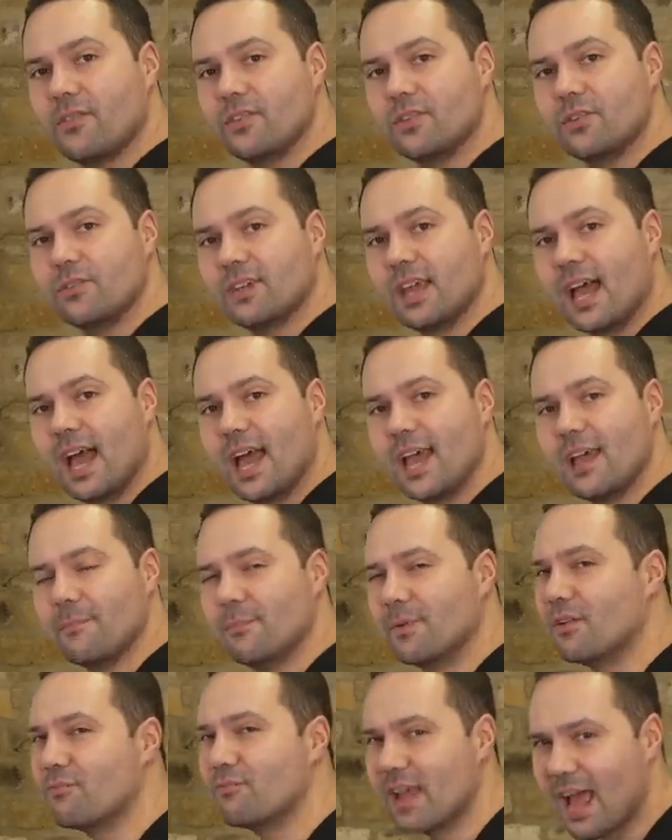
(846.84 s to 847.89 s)
of the UK,
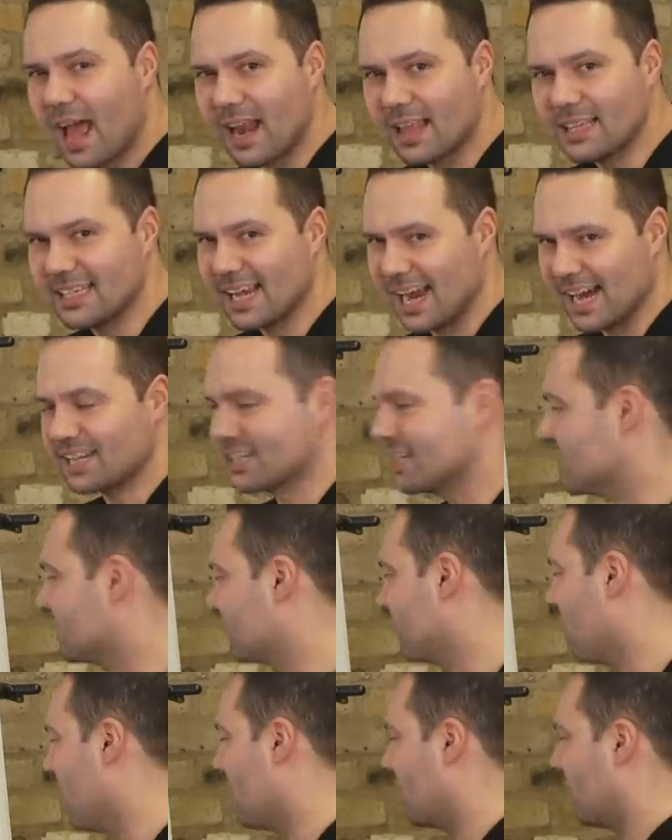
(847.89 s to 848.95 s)
but in reality, actually, it's
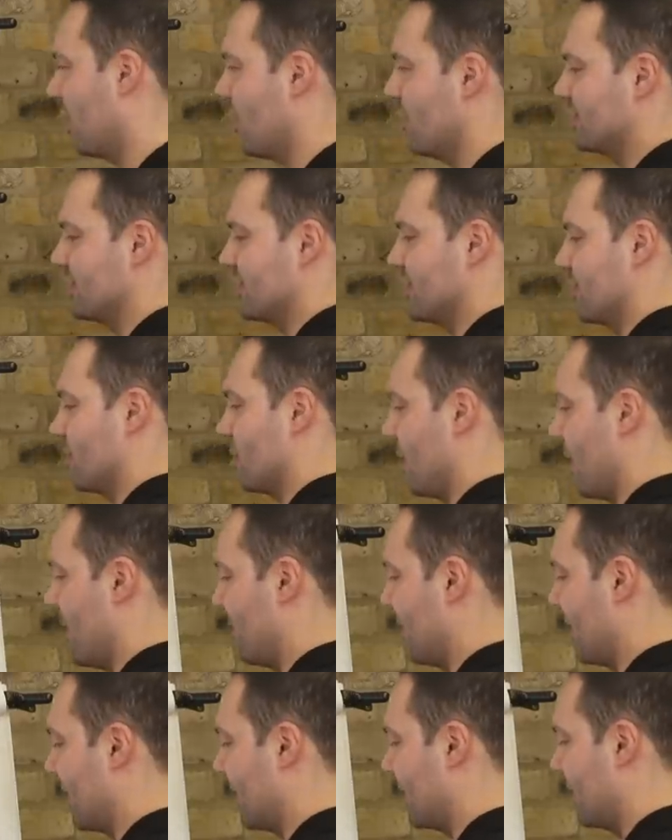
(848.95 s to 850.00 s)
far closer to the
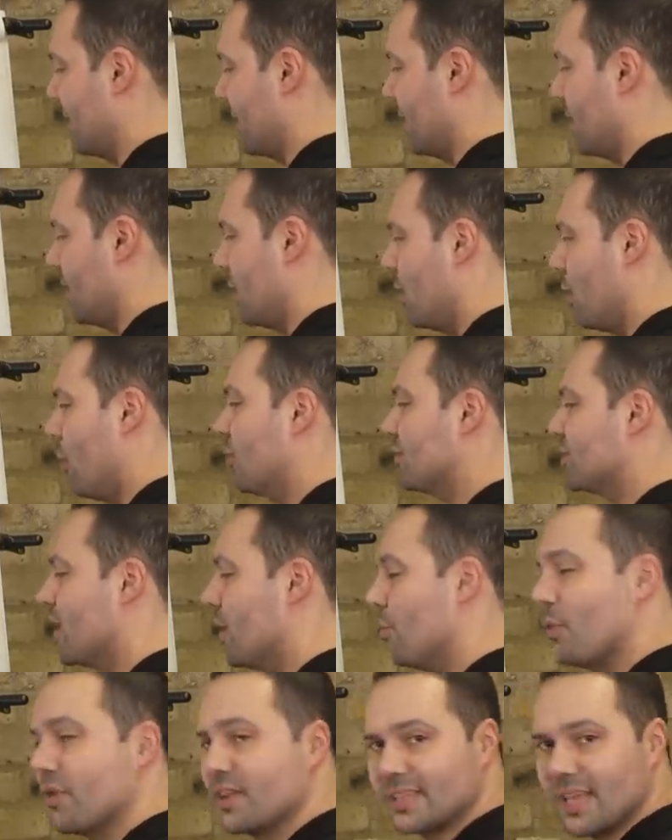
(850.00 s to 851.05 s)
Republic. Long
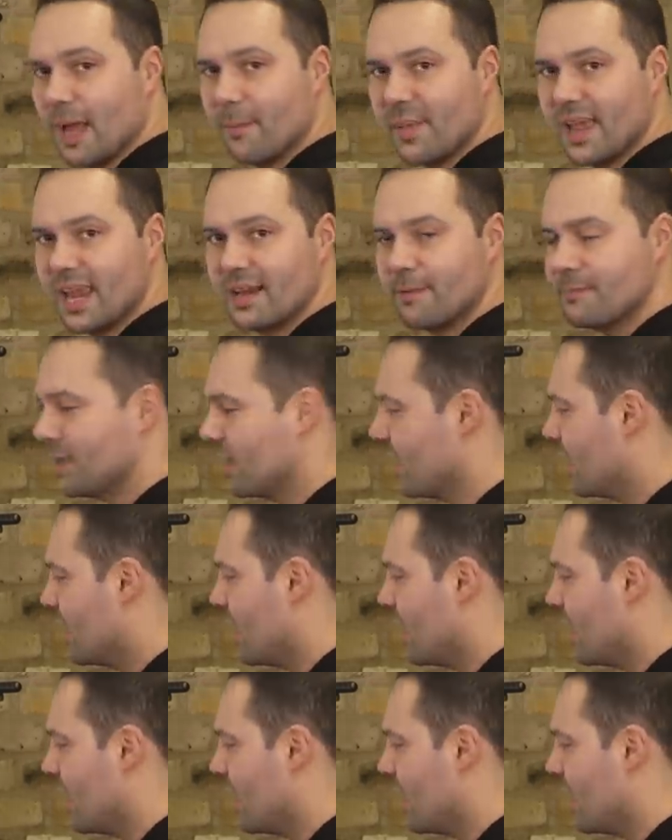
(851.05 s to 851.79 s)
term, what does that mean?